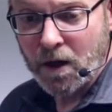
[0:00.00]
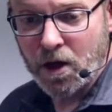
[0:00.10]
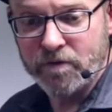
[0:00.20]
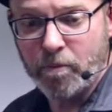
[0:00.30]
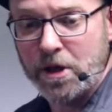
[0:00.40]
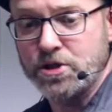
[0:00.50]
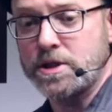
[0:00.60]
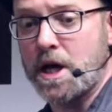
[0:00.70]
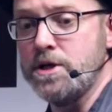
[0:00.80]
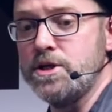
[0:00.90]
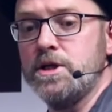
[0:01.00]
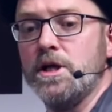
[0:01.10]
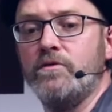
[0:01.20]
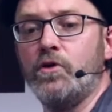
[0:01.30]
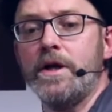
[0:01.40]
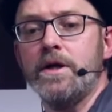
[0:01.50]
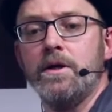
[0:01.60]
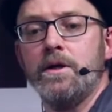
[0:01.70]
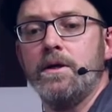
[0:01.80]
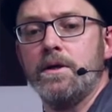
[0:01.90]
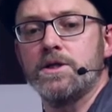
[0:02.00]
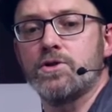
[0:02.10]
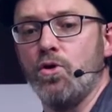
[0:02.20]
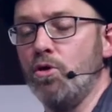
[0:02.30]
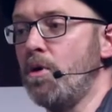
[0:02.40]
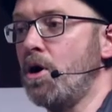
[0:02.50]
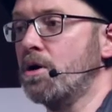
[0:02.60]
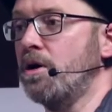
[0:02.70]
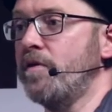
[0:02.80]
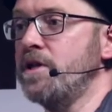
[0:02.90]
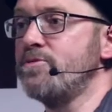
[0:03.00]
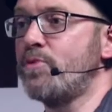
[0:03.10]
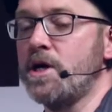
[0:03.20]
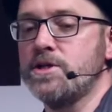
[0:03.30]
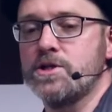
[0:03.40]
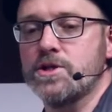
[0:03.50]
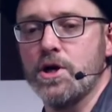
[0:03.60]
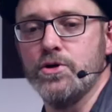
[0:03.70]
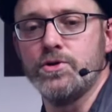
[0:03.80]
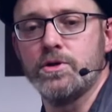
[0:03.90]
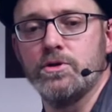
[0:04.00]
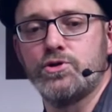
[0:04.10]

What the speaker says: Over-budget, under-delivery is the hallmark of enterprises owned,